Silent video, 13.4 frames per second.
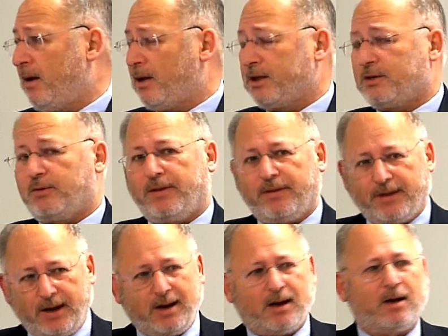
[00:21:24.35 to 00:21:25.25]
So when
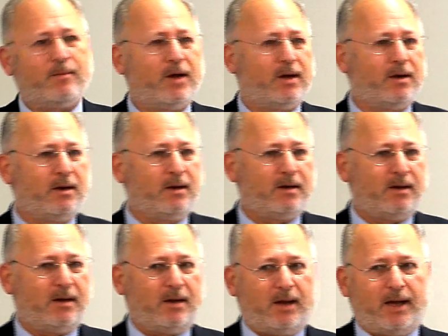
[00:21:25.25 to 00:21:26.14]
they come in,
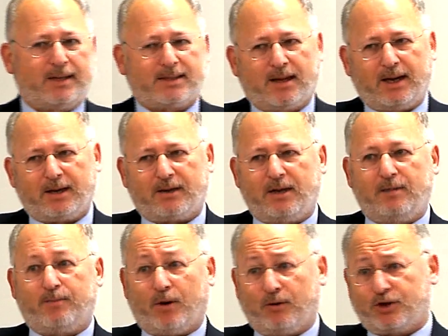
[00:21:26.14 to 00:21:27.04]
it's like the
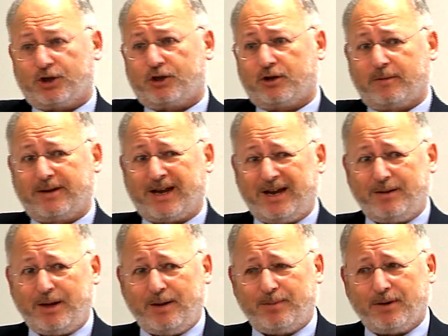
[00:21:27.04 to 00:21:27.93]
poacher turned
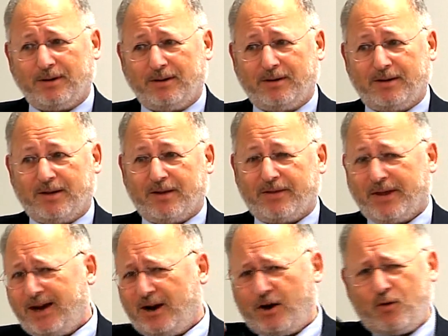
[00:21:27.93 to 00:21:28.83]
gamekeeper.
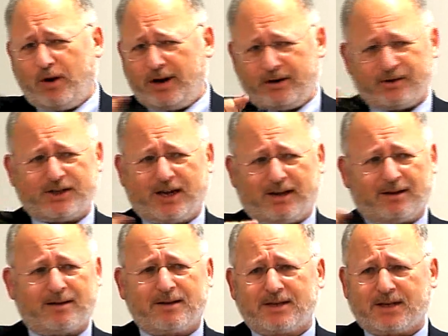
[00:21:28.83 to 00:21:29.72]
They know where your
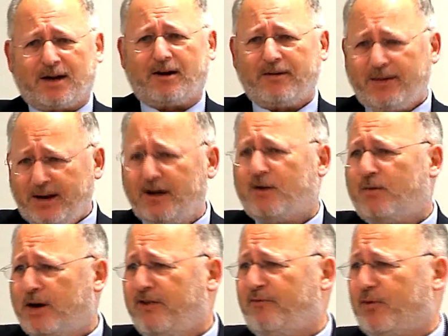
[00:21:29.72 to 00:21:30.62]
skeletons are and they know
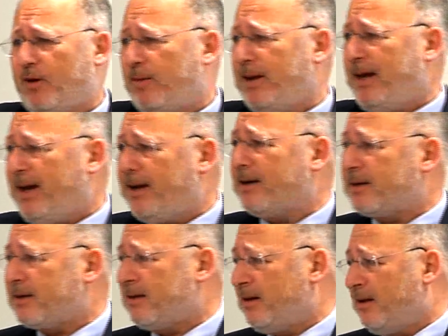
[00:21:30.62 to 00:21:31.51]
where you've probably hid
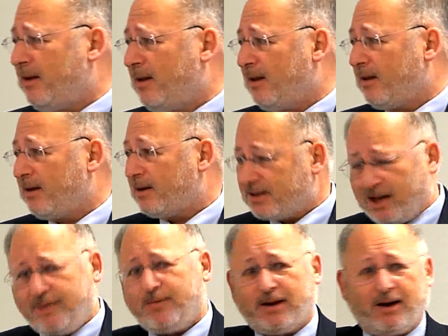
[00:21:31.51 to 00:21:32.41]
it because
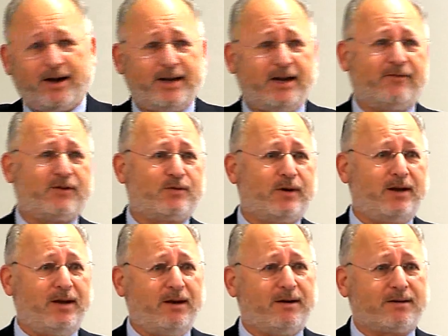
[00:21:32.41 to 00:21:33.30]
they've been hiding it for 20
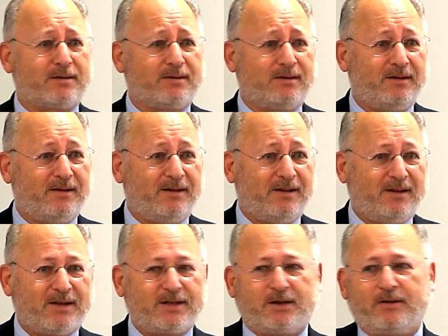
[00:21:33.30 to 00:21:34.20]
years.
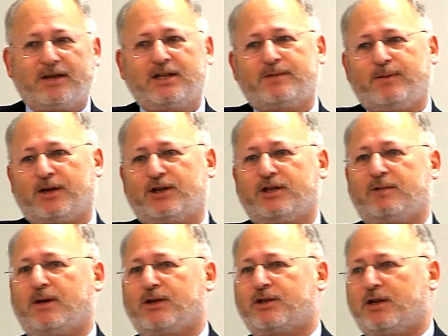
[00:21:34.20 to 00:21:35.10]
So the inspections are
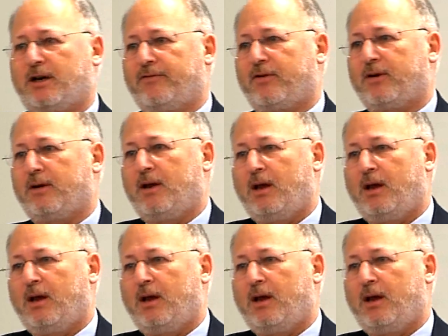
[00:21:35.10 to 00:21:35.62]
much tougher.